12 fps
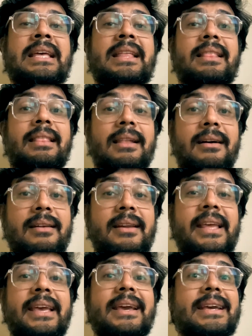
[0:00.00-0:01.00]

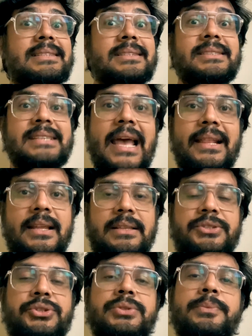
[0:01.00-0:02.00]
learning is a
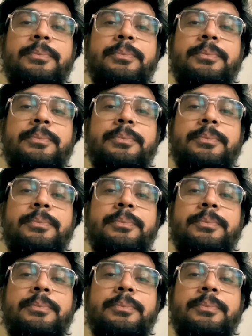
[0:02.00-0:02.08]
challenge.